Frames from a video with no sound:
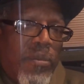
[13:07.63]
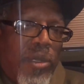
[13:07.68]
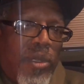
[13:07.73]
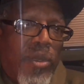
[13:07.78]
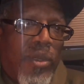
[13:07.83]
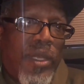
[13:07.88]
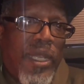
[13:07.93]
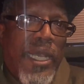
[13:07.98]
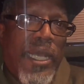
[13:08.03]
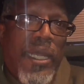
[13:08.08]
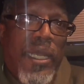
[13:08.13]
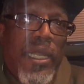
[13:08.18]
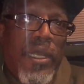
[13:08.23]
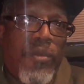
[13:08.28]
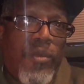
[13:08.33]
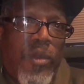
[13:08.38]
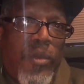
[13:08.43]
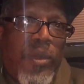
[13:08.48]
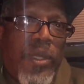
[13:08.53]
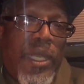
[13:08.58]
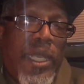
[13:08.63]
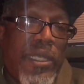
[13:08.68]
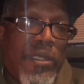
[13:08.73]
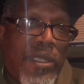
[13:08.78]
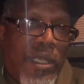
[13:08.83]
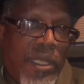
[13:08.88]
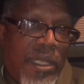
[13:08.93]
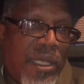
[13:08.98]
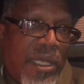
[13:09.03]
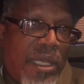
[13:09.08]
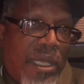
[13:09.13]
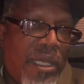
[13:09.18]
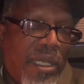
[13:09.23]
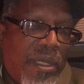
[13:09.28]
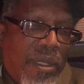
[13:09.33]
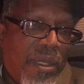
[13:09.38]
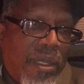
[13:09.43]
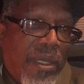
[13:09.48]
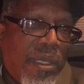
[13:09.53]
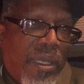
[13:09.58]
But on our level, we actually uh,
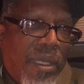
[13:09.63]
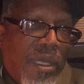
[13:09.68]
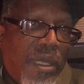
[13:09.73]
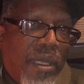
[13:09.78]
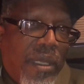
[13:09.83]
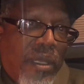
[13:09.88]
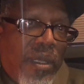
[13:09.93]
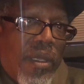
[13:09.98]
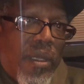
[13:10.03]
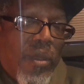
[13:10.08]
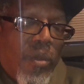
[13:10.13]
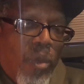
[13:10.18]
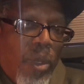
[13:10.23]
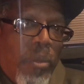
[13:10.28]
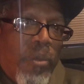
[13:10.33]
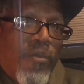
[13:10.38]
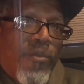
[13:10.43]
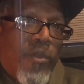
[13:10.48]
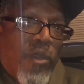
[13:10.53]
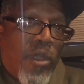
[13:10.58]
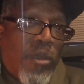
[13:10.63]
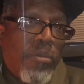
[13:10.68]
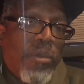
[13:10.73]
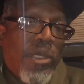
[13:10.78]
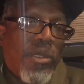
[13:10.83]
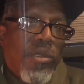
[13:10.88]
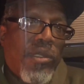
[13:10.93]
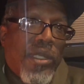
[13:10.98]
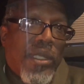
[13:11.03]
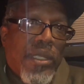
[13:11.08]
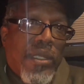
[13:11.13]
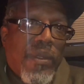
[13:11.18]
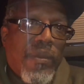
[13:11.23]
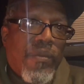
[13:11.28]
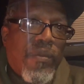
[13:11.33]
we perform music.